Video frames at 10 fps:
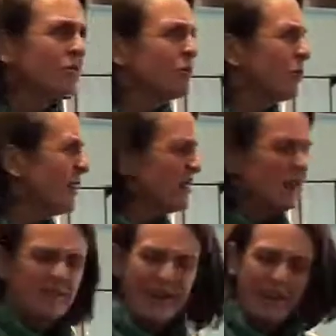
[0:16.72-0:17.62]

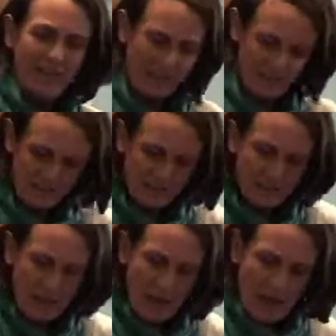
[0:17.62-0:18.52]
2010, I think it was.
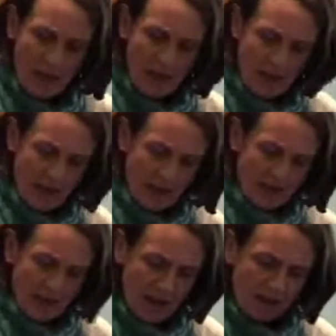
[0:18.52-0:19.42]

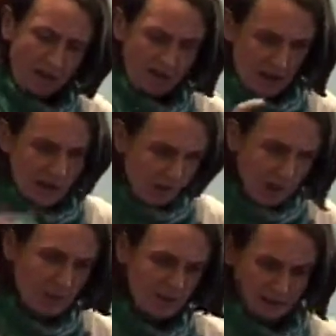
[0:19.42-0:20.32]
And we have
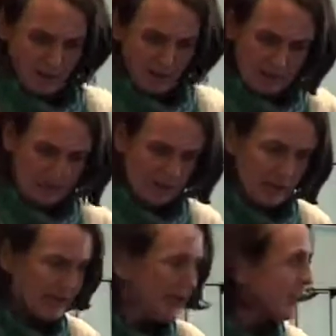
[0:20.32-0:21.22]
evolved a bit,
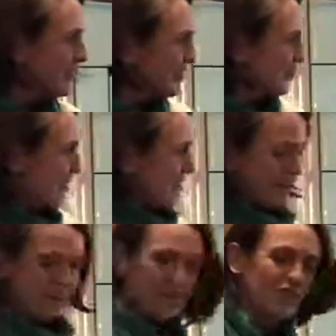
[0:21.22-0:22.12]
luckily, and in fact
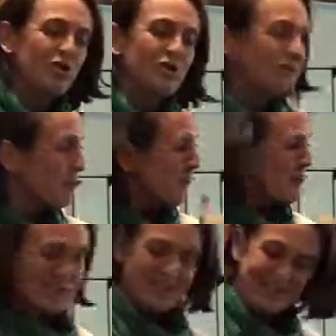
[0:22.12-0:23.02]
Andy's shown you some of the
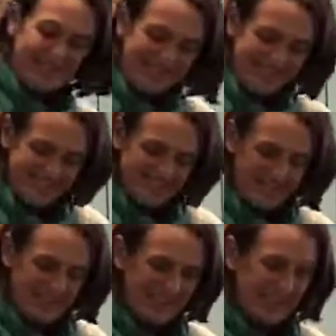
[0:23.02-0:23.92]
tools and things that
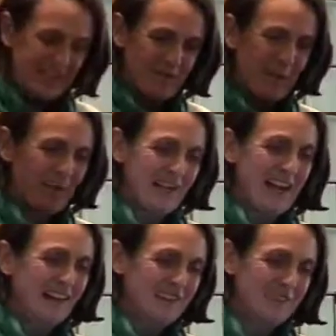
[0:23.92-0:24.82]
have been evolving
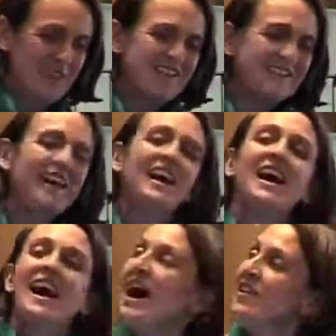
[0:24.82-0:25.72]
out of this.
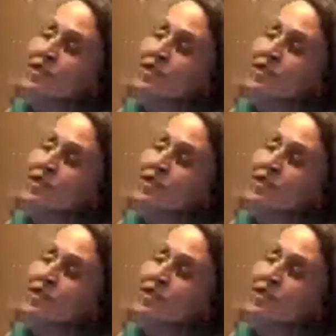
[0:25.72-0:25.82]
I'm